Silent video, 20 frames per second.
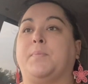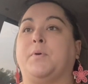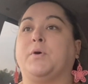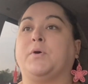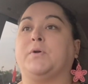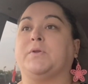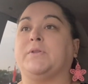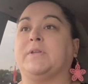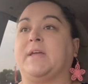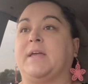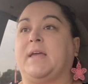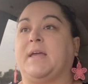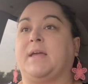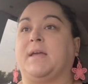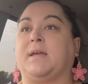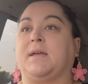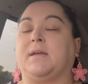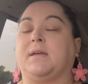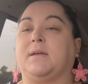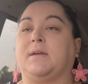pulling
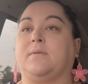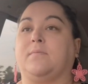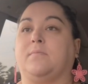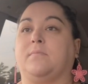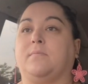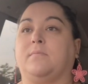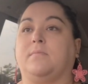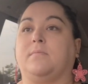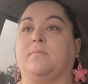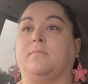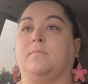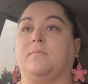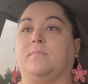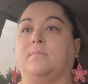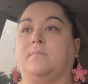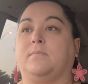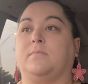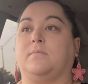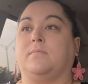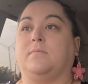
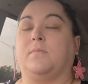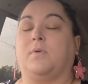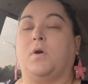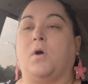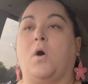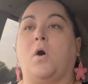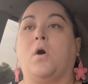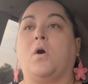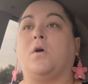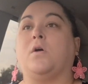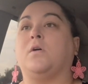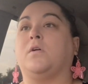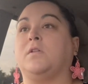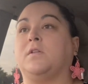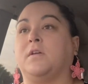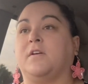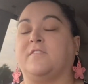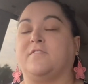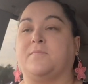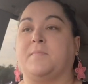
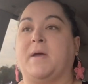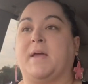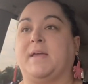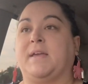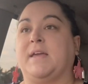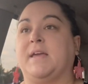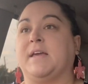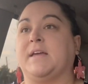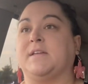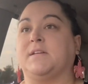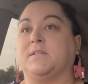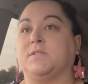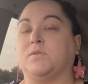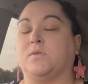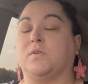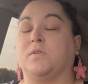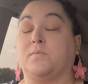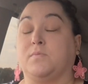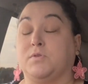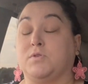all of my kids,
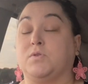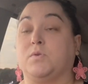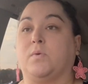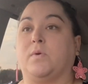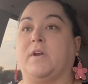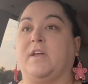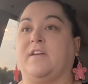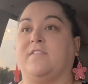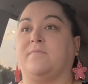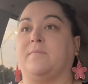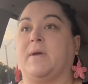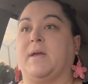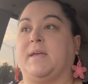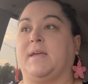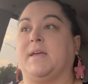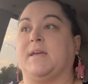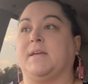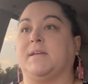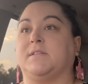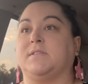or the majority of my
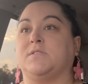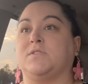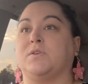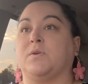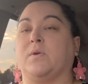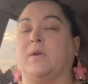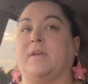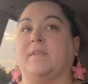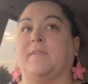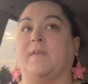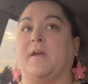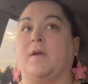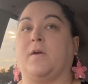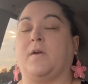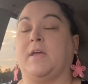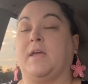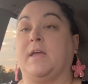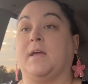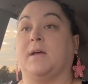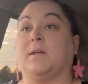kids, during
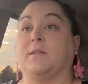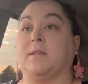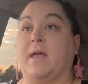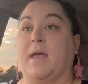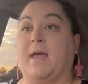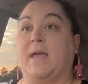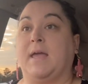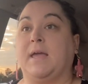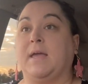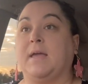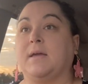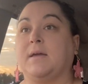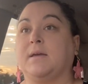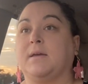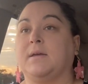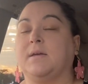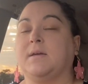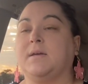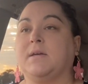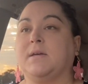their ELA
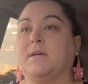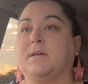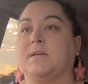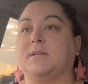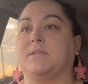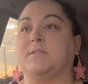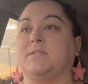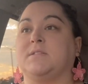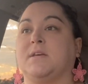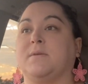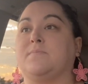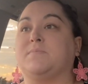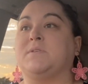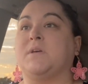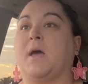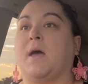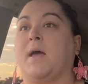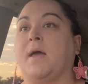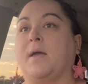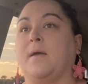dip
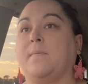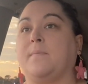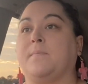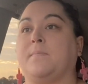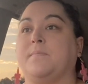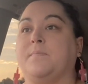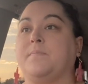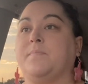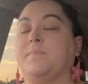time.